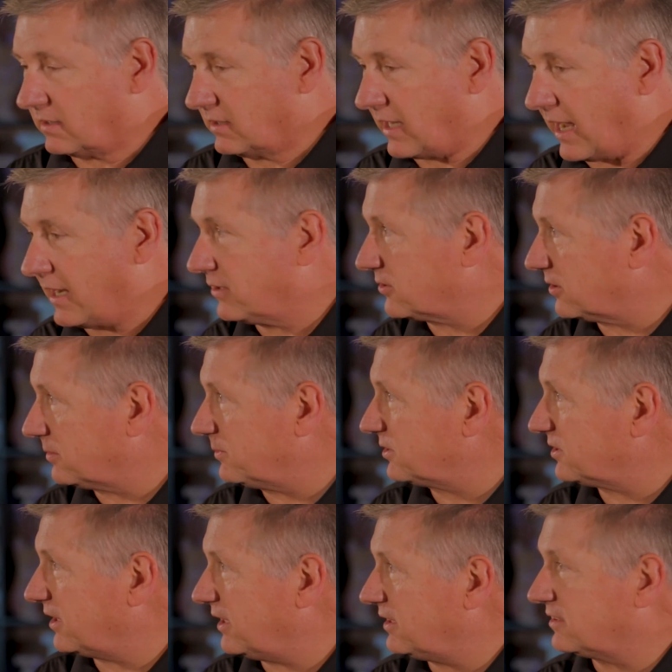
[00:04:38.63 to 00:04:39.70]
gang drill
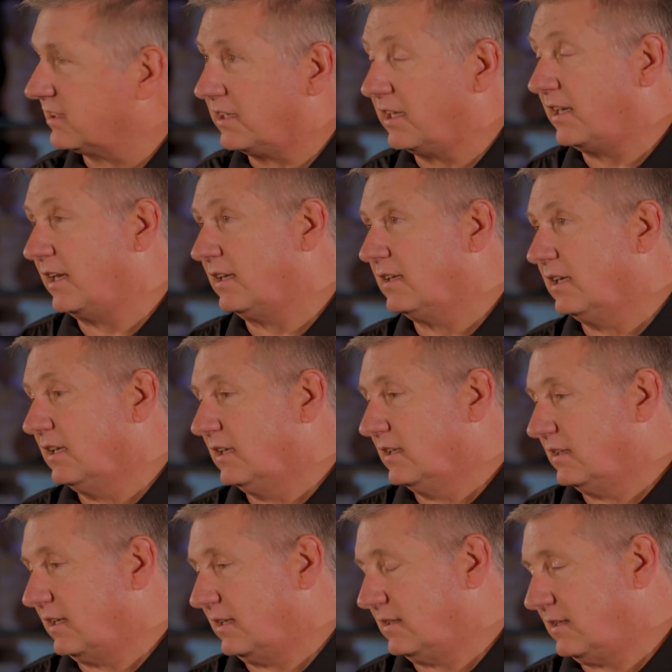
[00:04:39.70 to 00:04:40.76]
machines, and then
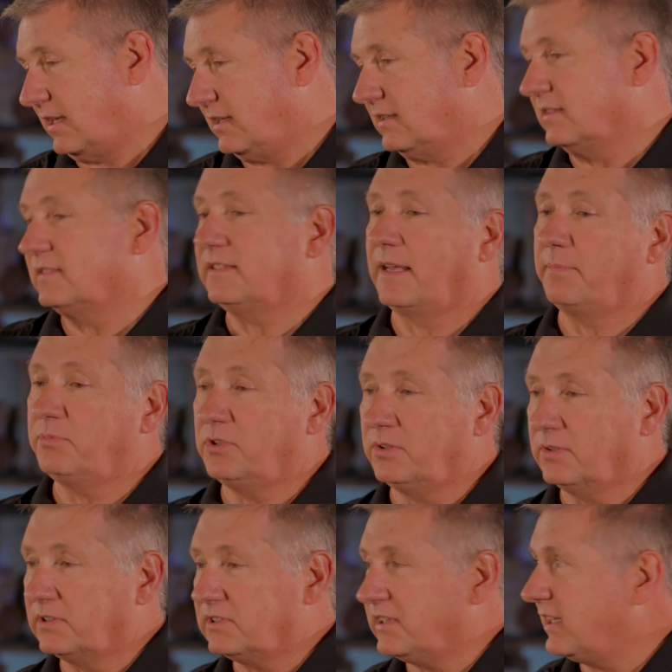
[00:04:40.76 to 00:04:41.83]
they take the step to
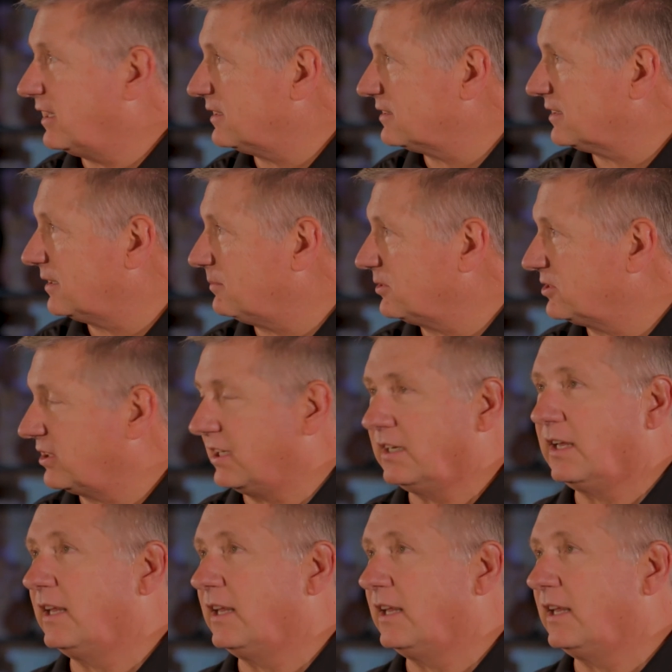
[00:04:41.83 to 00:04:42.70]
a CNC machine,